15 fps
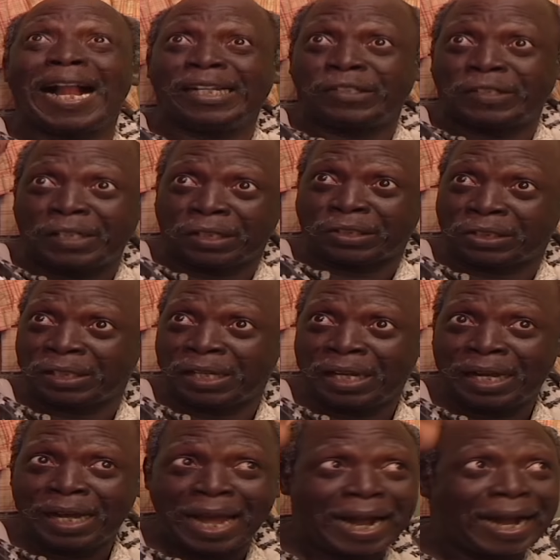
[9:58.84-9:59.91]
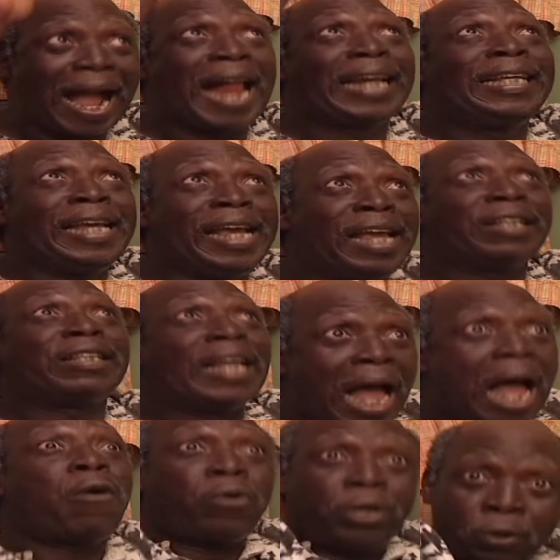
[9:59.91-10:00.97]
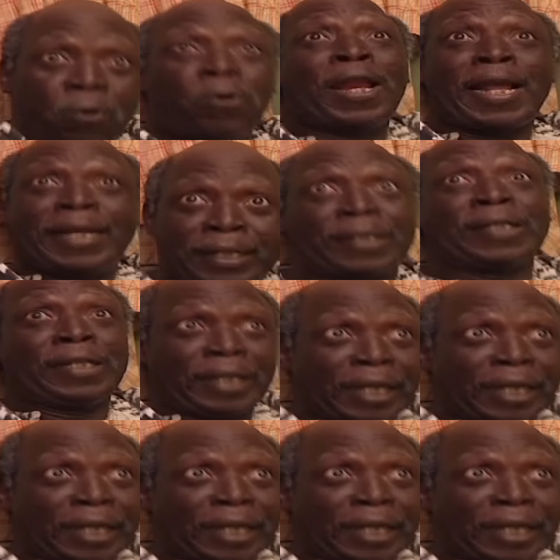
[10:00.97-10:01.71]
carry 6. Carry 8. I could go like this.